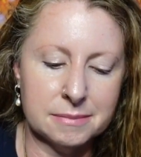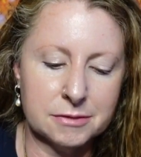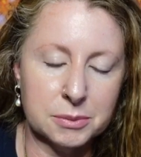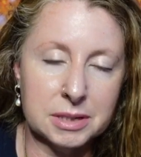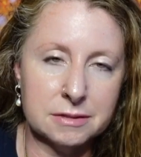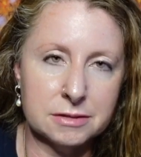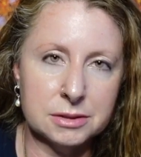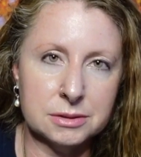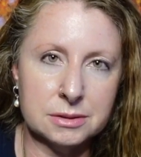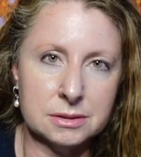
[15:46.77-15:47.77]
for whatever
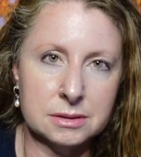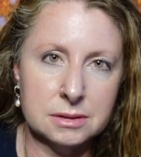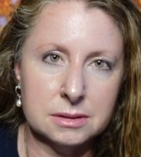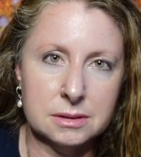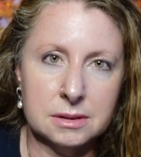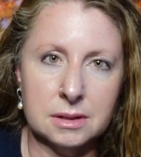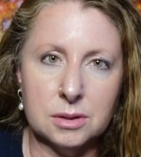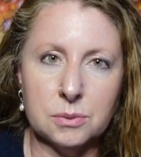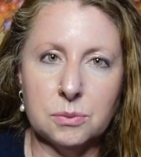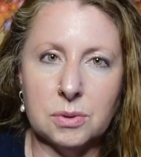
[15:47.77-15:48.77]
you're
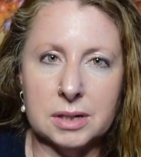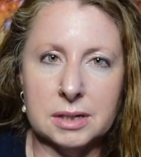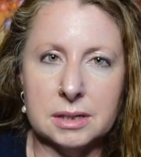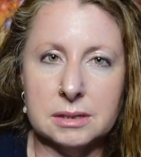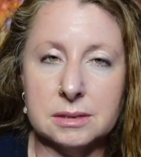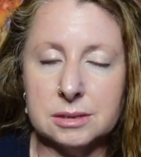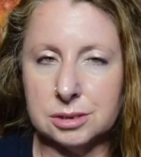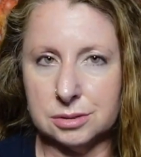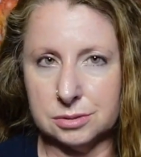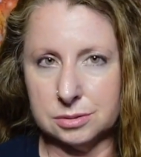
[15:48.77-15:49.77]
wanting
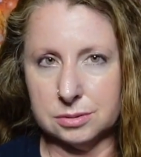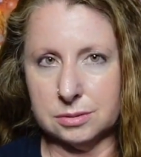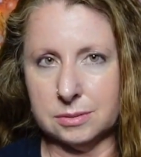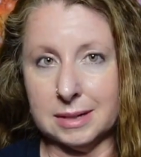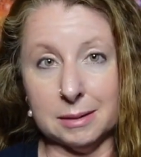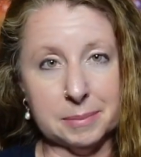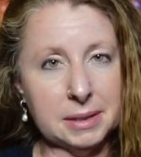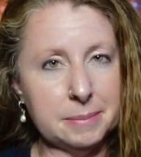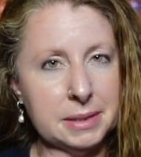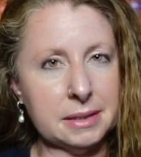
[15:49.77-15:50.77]
to help
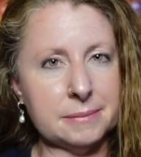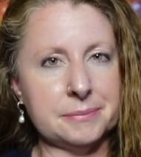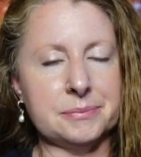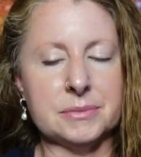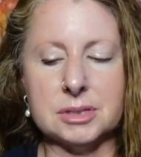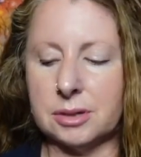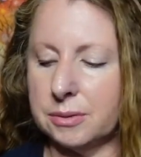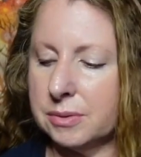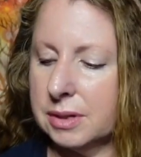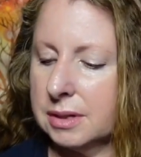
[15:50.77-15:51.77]
eliminate.
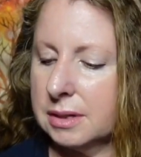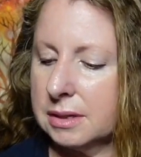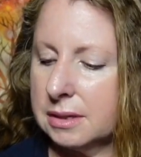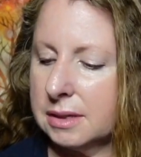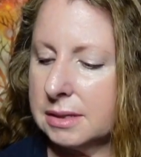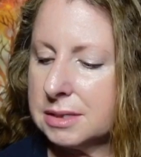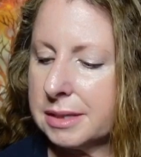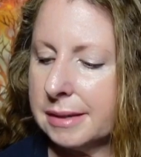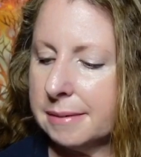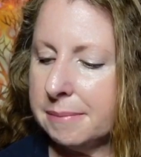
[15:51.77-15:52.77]
So this
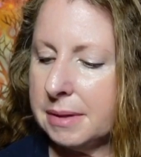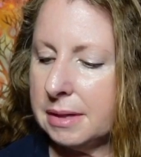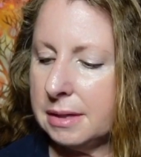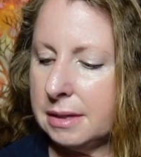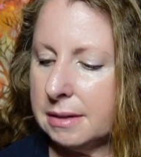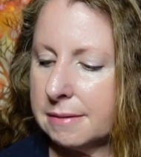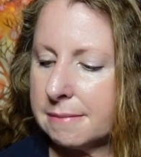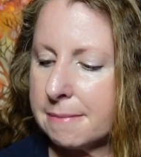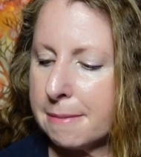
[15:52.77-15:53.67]
can be